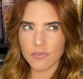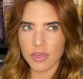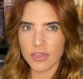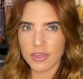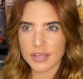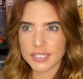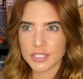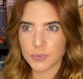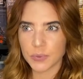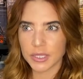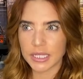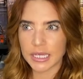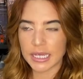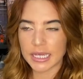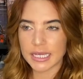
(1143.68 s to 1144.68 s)
this
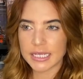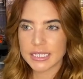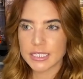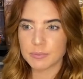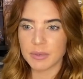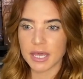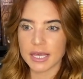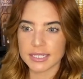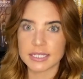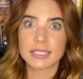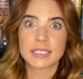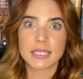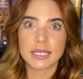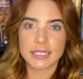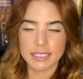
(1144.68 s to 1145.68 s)
really is because
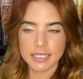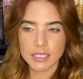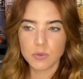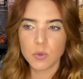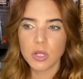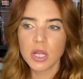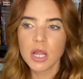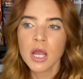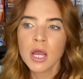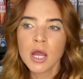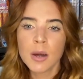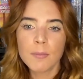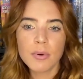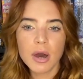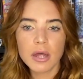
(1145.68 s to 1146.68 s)
it's a sequel,
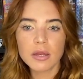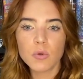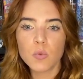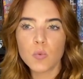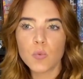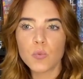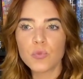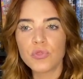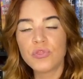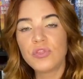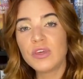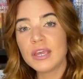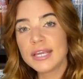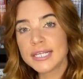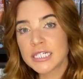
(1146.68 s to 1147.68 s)
but
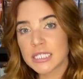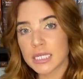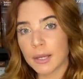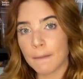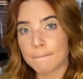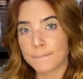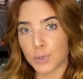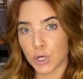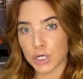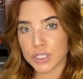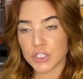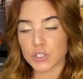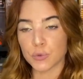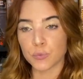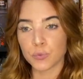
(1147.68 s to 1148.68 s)
these
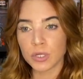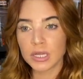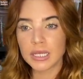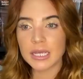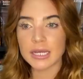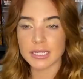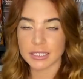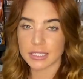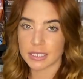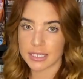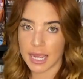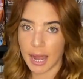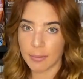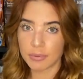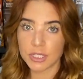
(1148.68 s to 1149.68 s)
books really
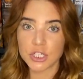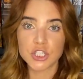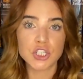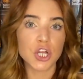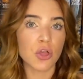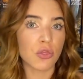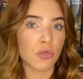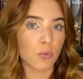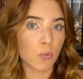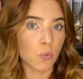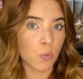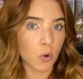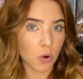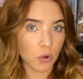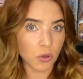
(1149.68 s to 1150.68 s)
establish the
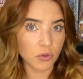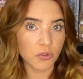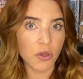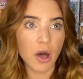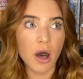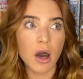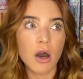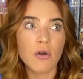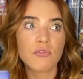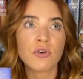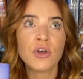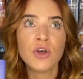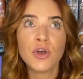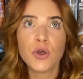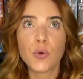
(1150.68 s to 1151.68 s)
world of
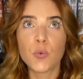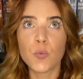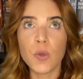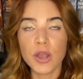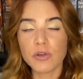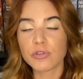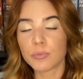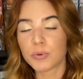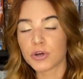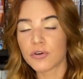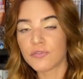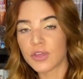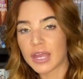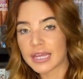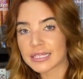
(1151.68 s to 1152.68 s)
where the Book
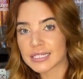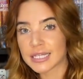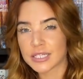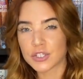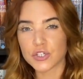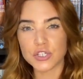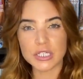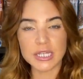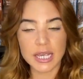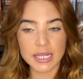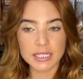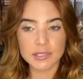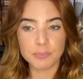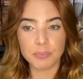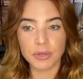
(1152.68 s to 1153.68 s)
of the Ancestor
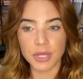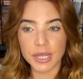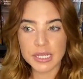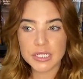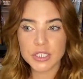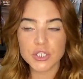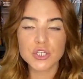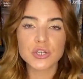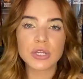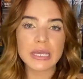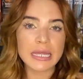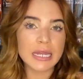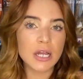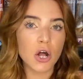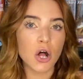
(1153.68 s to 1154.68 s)
takes place. So you're
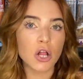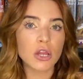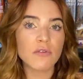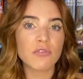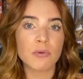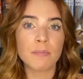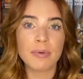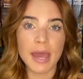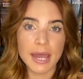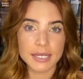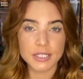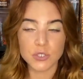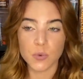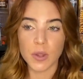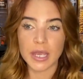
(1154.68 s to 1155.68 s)
getting all of the
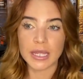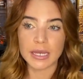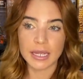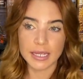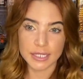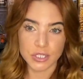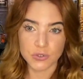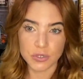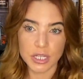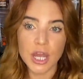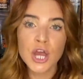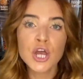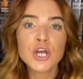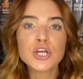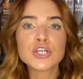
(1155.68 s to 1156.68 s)
backstory and history.
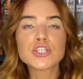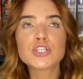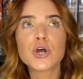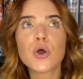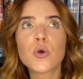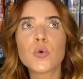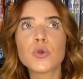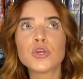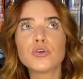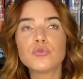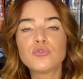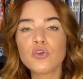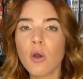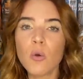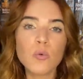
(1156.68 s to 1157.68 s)
So you
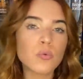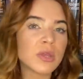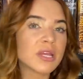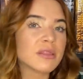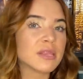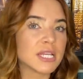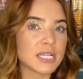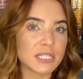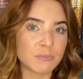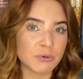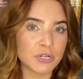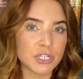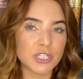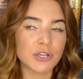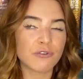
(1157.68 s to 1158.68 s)
don't read these
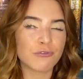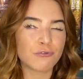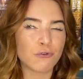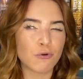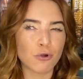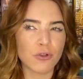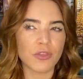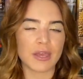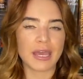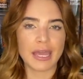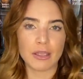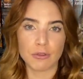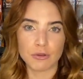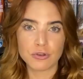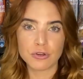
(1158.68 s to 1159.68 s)
books for the
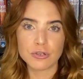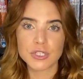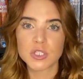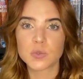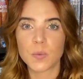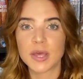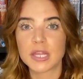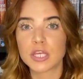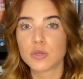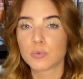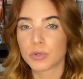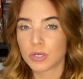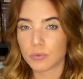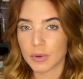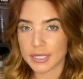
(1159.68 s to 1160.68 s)
characters the way that you
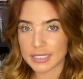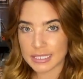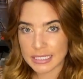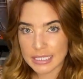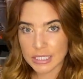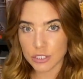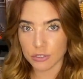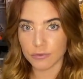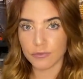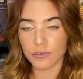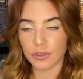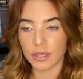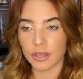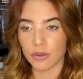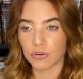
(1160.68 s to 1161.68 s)
read Red Sister for
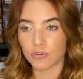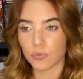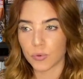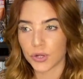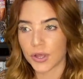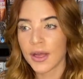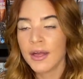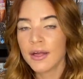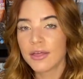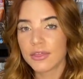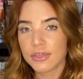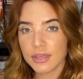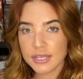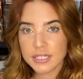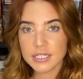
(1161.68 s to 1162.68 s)
the character work.
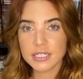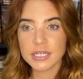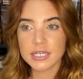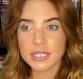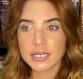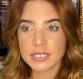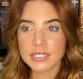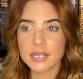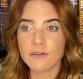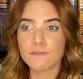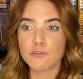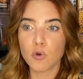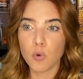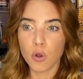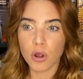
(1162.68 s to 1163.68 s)
This is
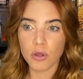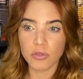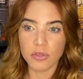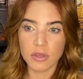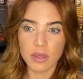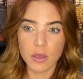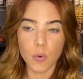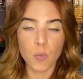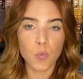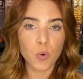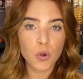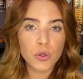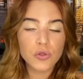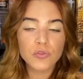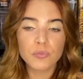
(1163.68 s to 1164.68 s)
for the
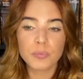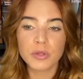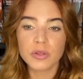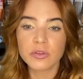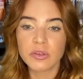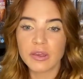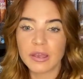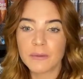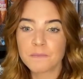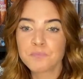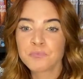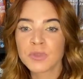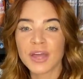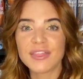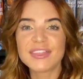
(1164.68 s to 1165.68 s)
world building,
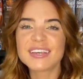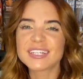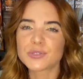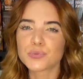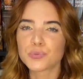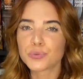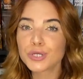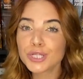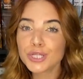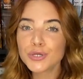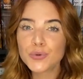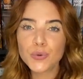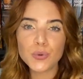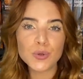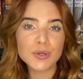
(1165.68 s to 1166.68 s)
this really
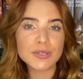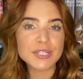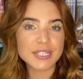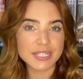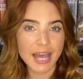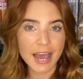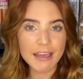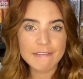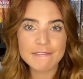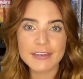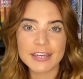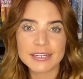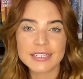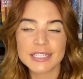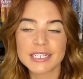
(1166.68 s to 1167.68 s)
cool sci
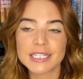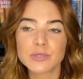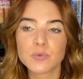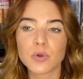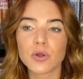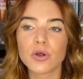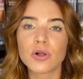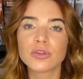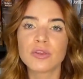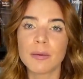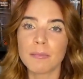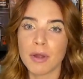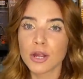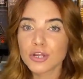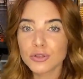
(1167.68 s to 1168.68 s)
fantasy world that
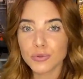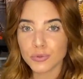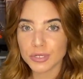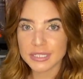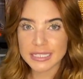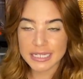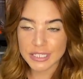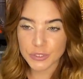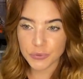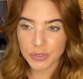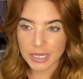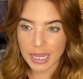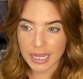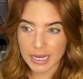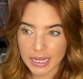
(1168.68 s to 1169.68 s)
Mark Lawrence has
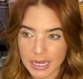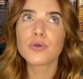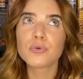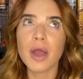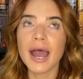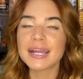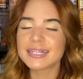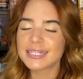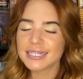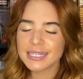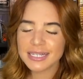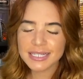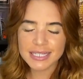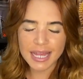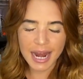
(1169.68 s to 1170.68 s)
created.
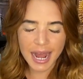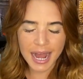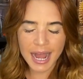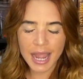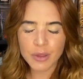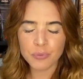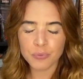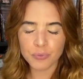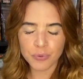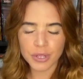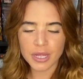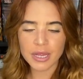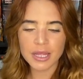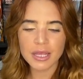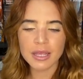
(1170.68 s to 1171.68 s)
Ideas that I
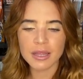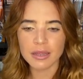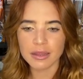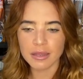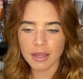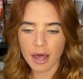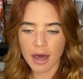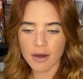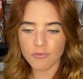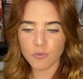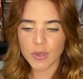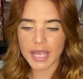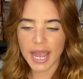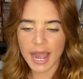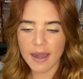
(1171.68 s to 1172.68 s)
really love.
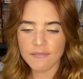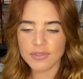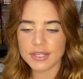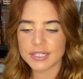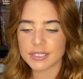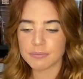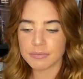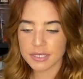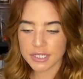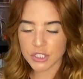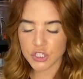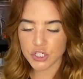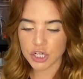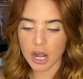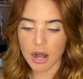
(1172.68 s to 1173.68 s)
We have this
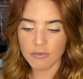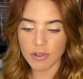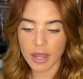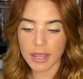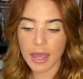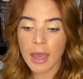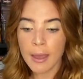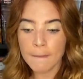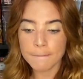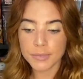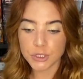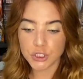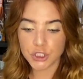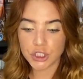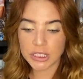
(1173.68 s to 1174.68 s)
mixture of like
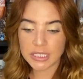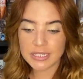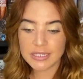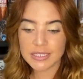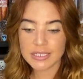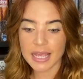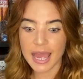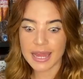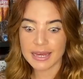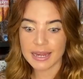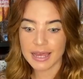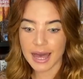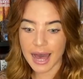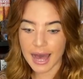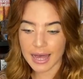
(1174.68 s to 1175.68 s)
machines
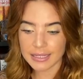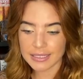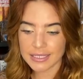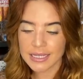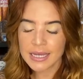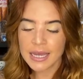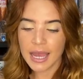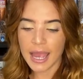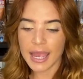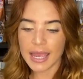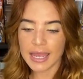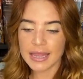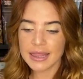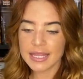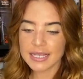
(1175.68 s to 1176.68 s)
and gods
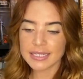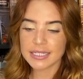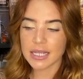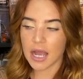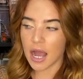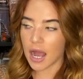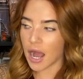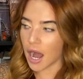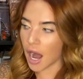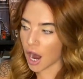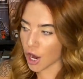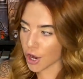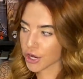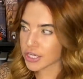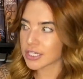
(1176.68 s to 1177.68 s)
in this
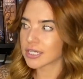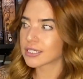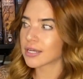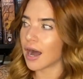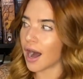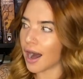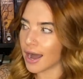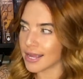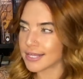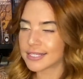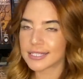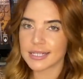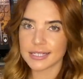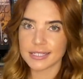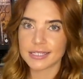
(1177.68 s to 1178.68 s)
Arctic
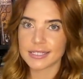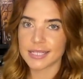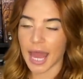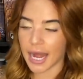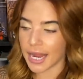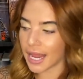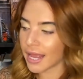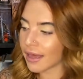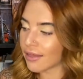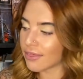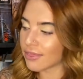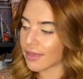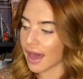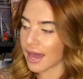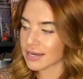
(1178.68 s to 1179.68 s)
ice setting
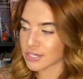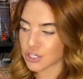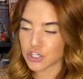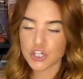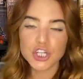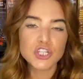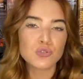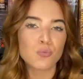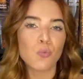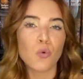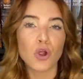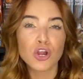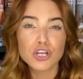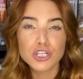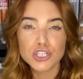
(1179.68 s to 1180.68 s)
that just
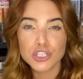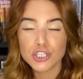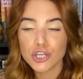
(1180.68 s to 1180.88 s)
works